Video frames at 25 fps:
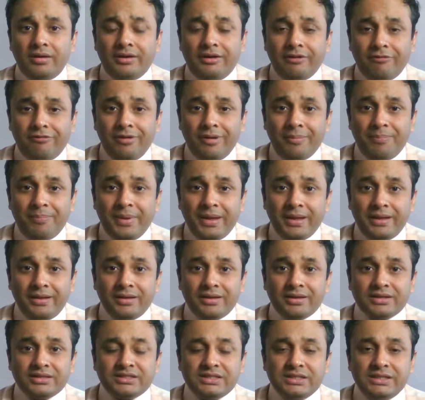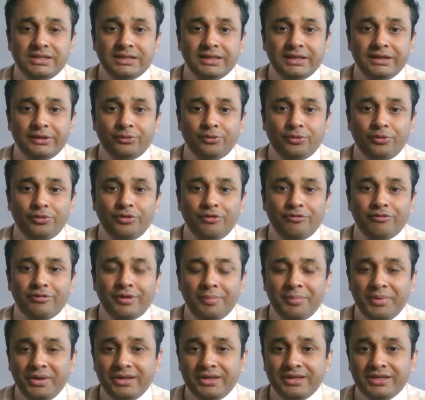developing a secret code of
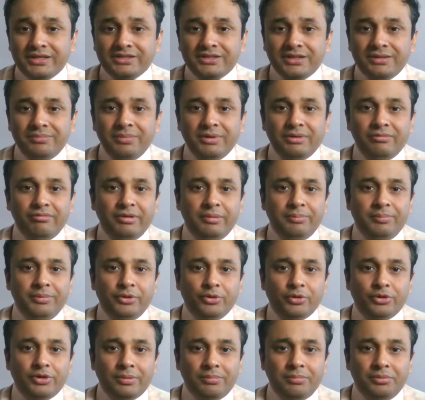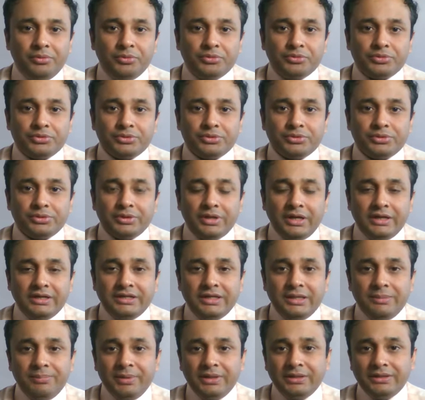communication between POWs and
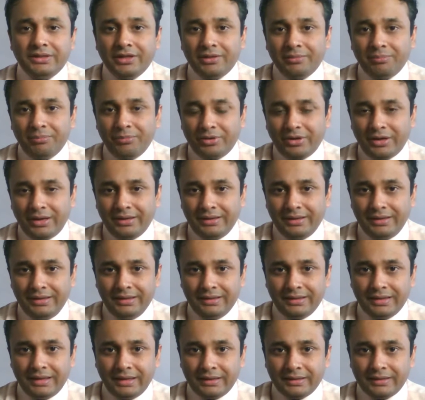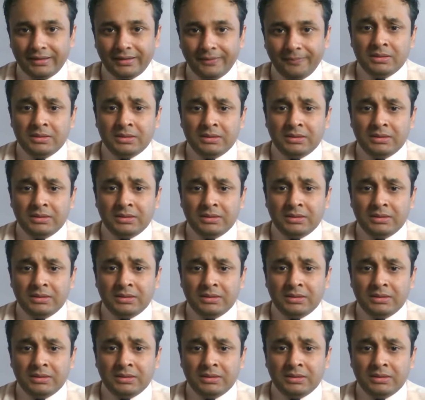keeping their morale intact.